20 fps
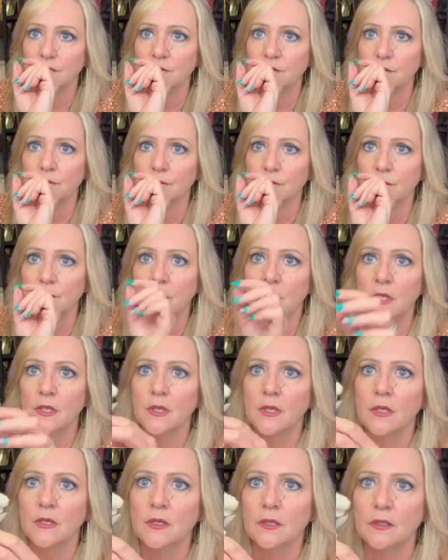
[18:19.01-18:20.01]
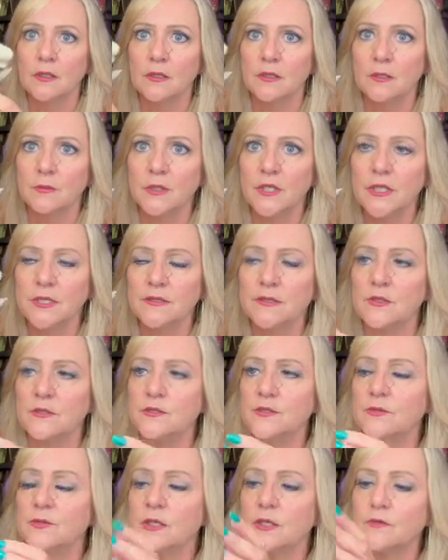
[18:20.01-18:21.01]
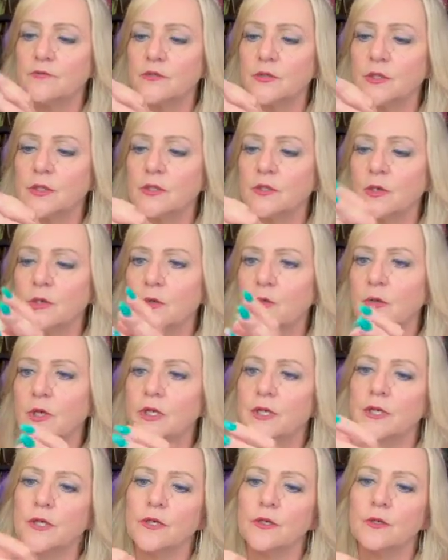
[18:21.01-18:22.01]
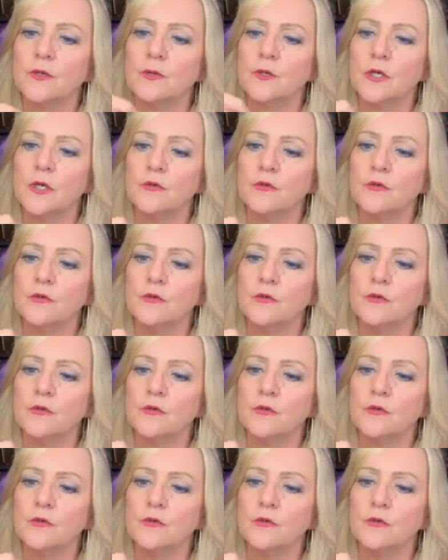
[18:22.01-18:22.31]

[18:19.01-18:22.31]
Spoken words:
So he's also got a very long way to go.